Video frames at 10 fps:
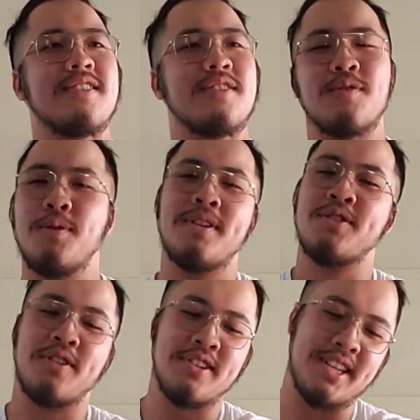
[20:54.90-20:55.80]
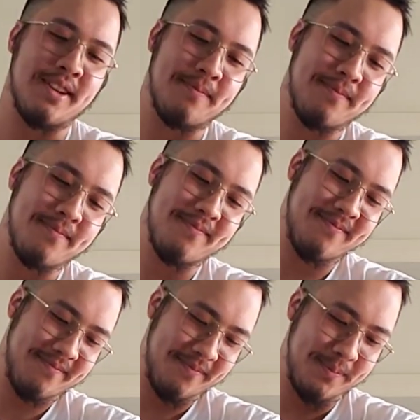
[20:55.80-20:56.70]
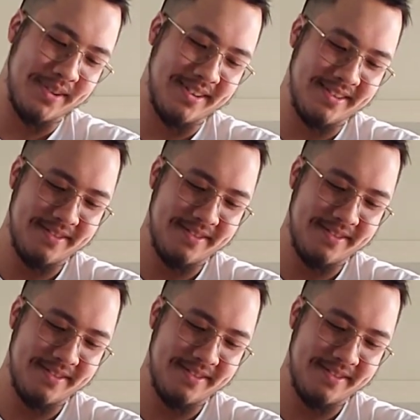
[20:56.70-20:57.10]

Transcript: Don't know what he's trying to say, but